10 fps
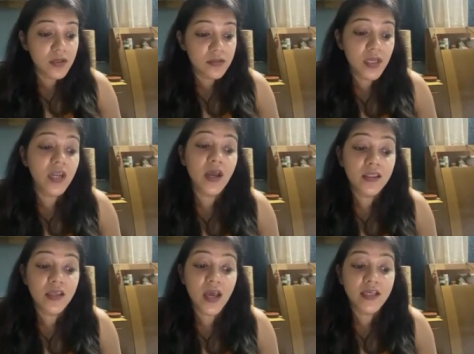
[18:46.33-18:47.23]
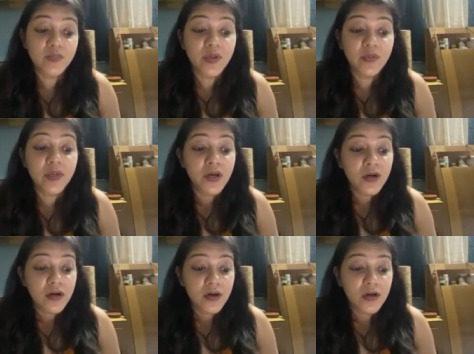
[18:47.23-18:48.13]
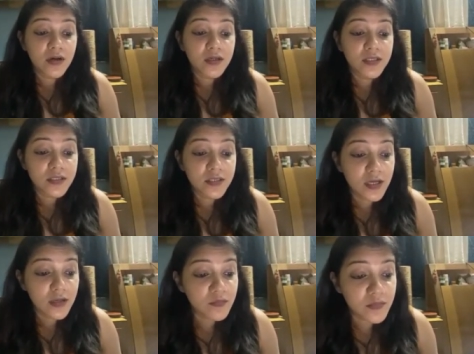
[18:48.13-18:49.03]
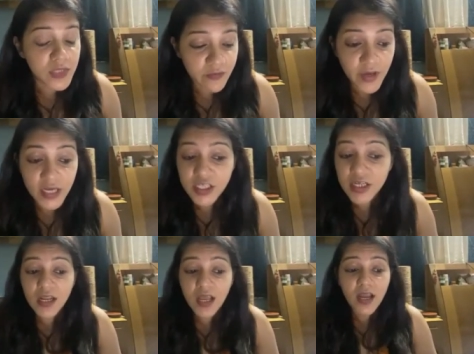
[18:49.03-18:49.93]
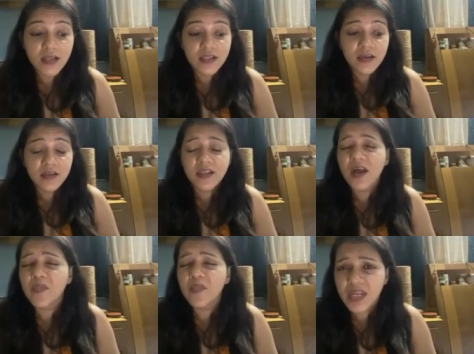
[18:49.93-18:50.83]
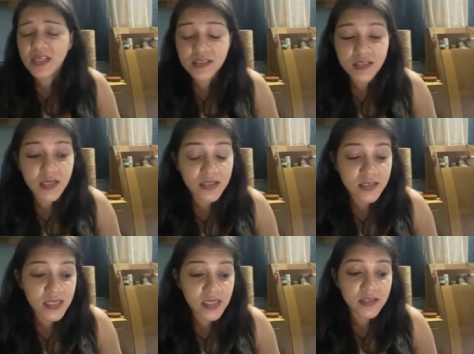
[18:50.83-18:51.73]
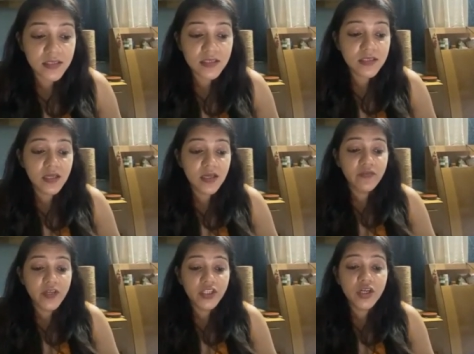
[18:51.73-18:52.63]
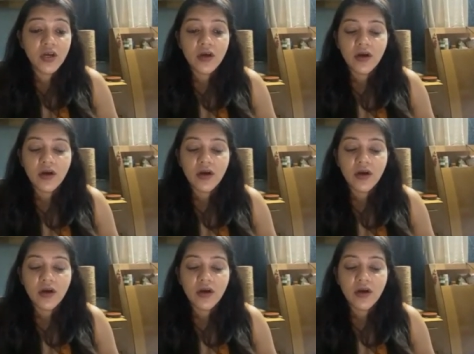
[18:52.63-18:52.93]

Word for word: there there has been uh, this thing defection, and there are many ins- instances in which